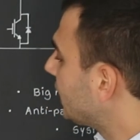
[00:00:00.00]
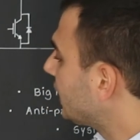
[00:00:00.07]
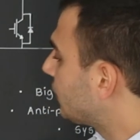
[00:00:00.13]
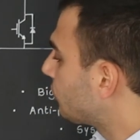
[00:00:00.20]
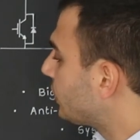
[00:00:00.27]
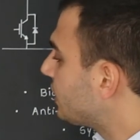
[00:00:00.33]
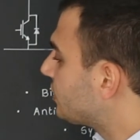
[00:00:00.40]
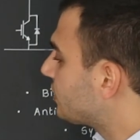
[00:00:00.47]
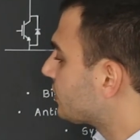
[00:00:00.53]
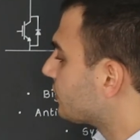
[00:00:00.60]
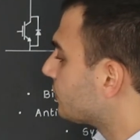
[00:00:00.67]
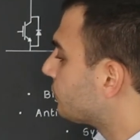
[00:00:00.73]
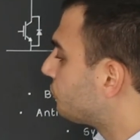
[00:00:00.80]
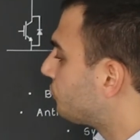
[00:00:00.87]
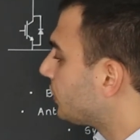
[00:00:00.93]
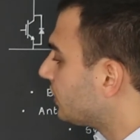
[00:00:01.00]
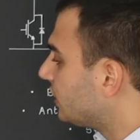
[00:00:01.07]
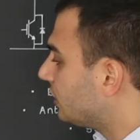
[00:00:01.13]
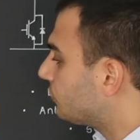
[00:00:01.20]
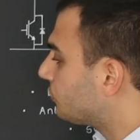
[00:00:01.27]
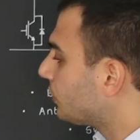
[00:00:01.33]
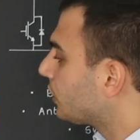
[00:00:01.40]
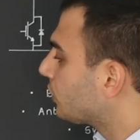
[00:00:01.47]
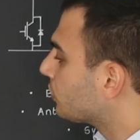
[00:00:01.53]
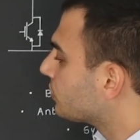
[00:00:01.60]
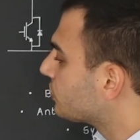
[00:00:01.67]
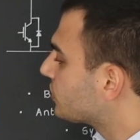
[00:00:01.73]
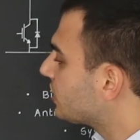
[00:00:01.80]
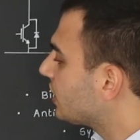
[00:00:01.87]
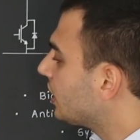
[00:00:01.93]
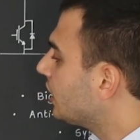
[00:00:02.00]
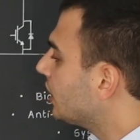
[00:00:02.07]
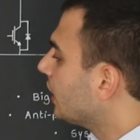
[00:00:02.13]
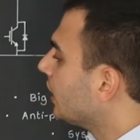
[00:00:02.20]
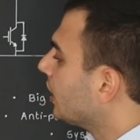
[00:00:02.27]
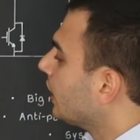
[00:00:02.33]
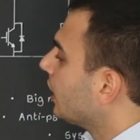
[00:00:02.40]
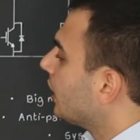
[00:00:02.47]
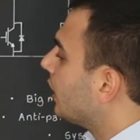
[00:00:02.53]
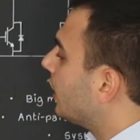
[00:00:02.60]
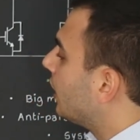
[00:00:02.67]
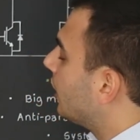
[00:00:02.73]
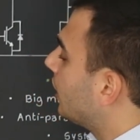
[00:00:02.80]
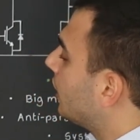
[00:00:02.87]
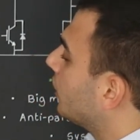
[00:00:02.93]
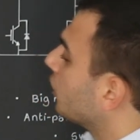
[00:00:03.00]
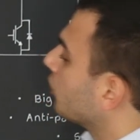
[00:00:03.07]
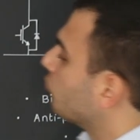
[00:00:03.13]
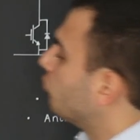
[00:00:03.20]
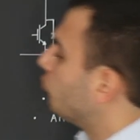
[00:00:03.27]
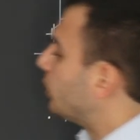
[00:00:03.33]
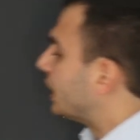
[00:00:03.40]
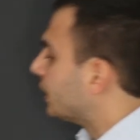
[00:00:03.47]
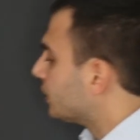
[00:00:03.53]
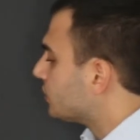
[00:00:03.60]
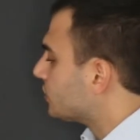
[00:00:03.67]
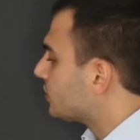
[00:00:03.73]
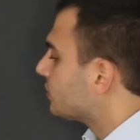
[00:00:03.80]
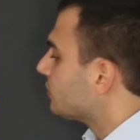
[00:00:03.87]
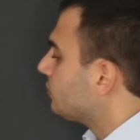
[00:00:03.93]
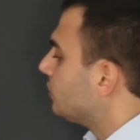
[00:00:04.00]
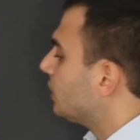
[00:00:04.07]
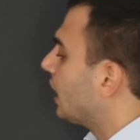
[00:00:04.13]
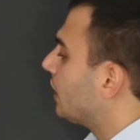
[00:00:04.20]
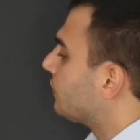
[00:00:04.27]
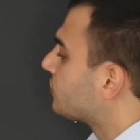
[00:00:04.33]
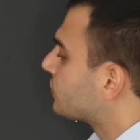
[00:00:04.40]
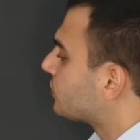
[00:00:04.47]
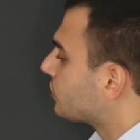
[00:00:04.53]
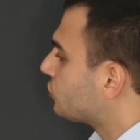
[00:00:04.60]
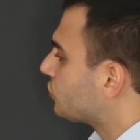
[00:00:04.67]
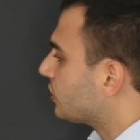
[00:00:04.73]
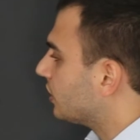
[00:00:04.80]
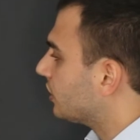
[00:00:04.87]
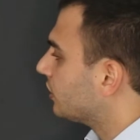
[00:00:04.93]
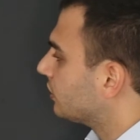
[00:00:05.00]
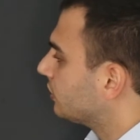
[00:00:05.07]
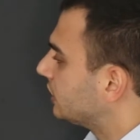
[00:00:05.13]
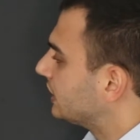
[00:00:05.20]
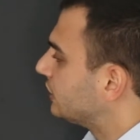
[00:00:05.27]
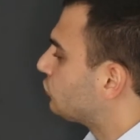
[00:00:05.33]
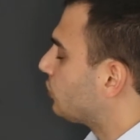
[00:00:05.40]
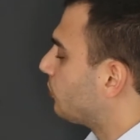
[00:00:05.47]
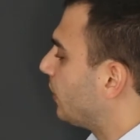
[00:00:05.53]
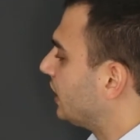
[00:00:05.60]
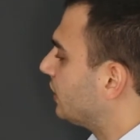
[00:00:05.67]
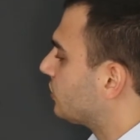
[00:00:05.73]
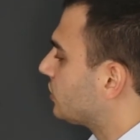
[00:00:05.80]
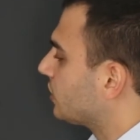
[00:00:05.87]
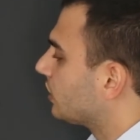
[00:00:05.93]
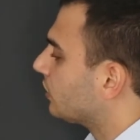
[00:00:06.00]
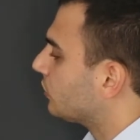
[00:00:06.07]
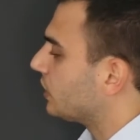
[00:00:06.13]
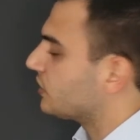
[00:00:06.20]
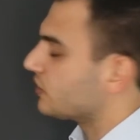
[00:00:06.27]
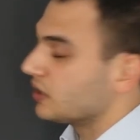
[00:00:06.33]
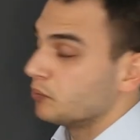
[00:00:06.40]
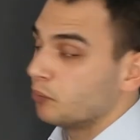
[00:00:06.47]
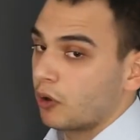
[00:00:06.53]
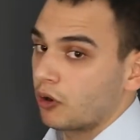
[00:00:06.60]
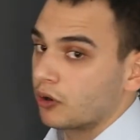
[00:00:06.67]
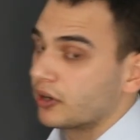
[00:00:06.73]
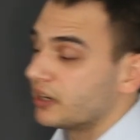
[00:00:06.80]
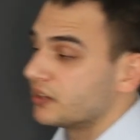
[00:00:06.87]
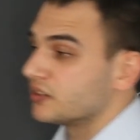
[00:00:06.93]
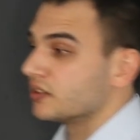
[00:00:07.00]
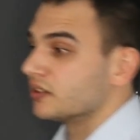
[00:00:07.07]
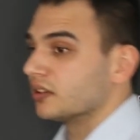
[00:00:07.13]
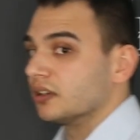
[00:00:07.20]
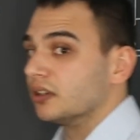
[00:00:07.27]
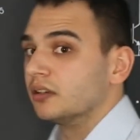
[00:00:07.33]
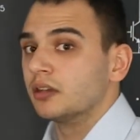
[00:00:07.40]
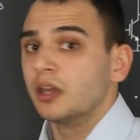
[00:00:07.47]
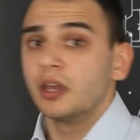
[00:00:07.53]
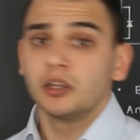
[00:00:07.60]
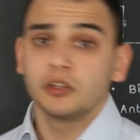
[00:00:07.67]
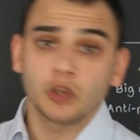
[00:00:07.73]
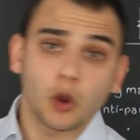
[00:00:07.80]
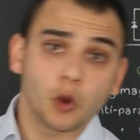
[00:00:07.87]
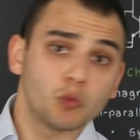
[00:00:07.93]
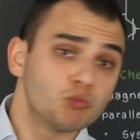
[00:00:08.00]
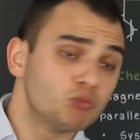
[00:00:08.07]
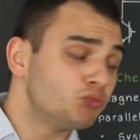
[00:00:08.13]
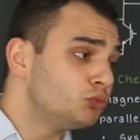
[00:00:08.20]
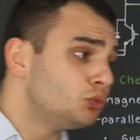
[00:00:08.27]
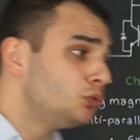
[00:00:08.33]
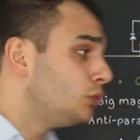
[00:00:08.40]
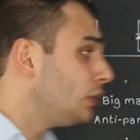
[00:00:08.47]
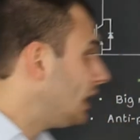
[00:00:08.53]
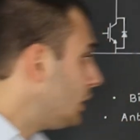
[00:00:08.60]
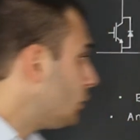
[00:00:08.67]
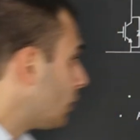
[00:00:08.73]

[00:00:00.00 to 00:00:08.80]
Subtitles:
increase of frequency because you have such a tremendous increase in power density. So really